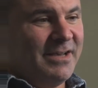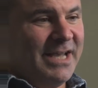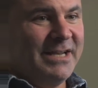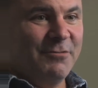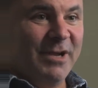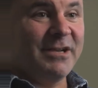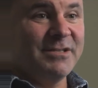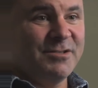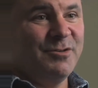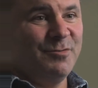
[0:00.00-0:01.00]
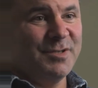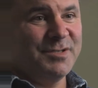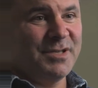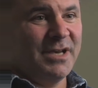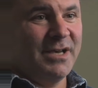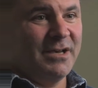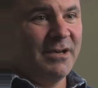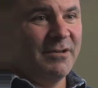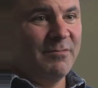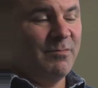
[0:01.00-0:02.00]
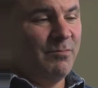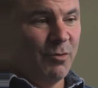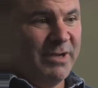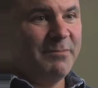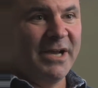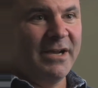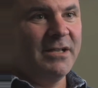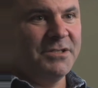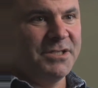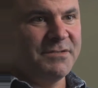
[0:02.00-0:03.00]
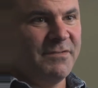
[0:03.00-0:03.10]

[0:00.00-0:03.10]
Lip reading: Eddie Ricketts, who was a marine biologist,